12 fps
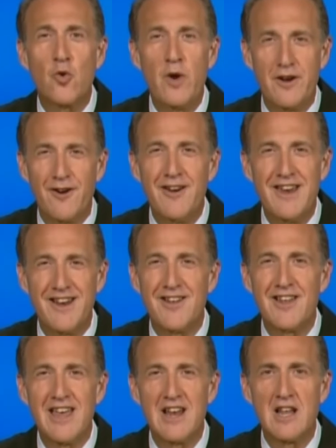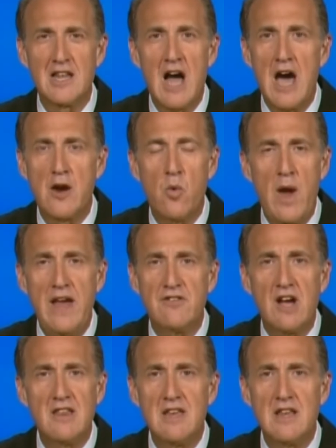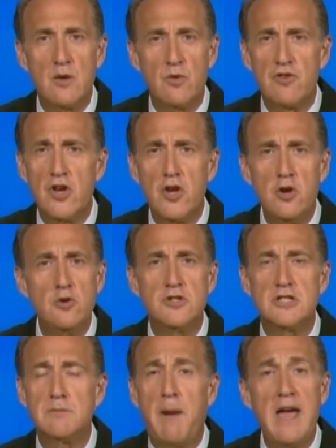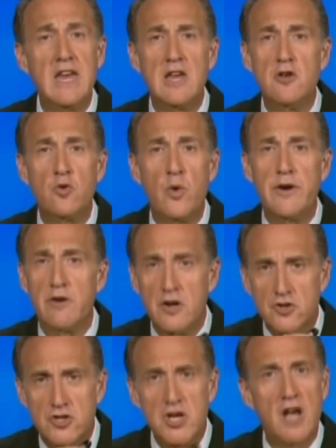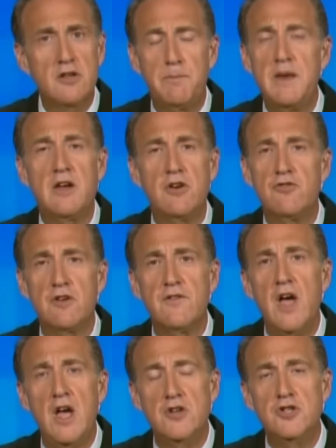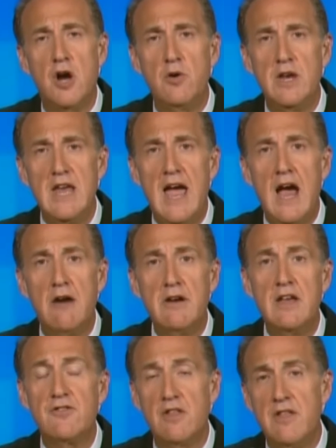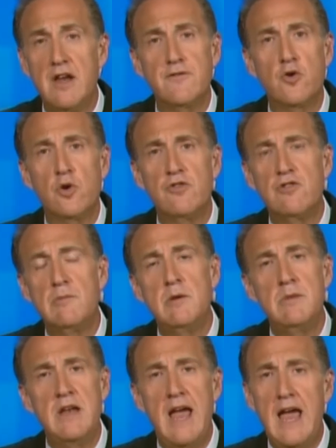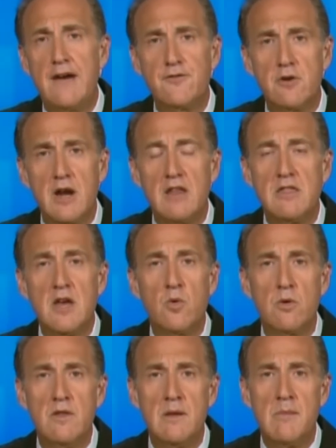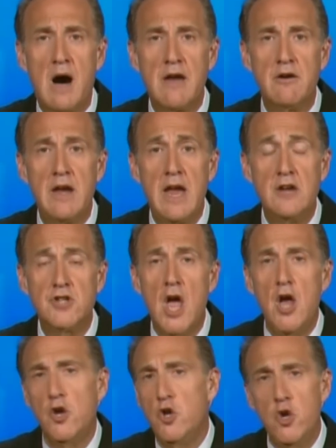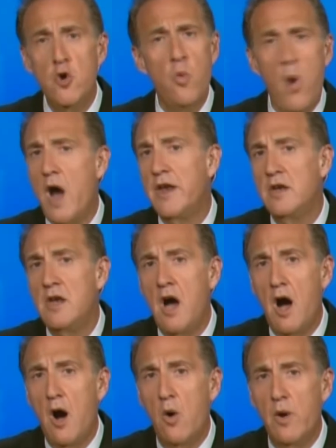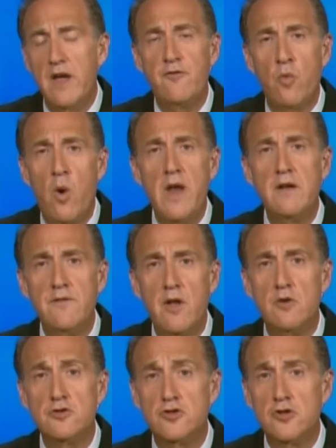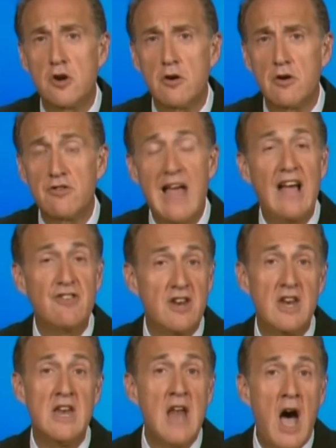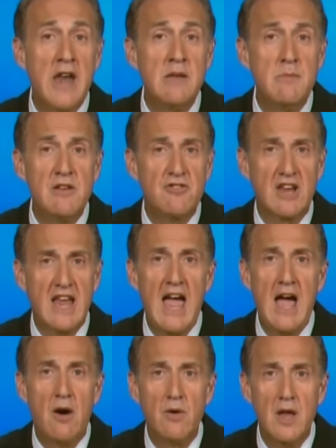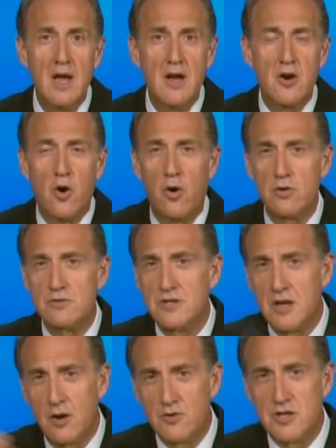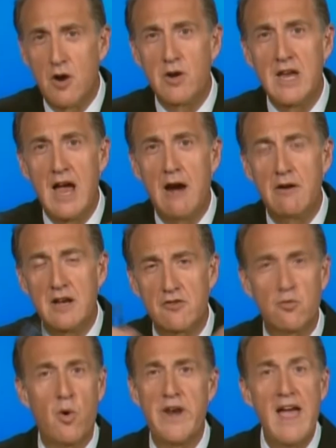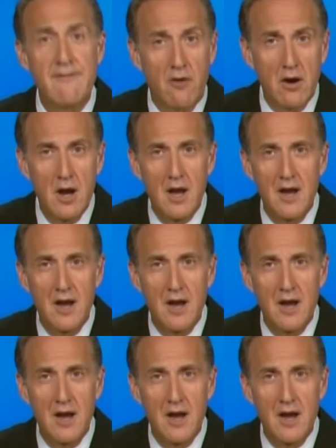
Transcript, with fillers: Twitter in a, in a lot of ways. I think there was a huge spike in Twitter just because of Jodi Arias and then, of course, Zimmerman after it. I think we're in the modern age. You want to know if one of those jurors has an anonymous account called, you know, Jodi Arias whatever.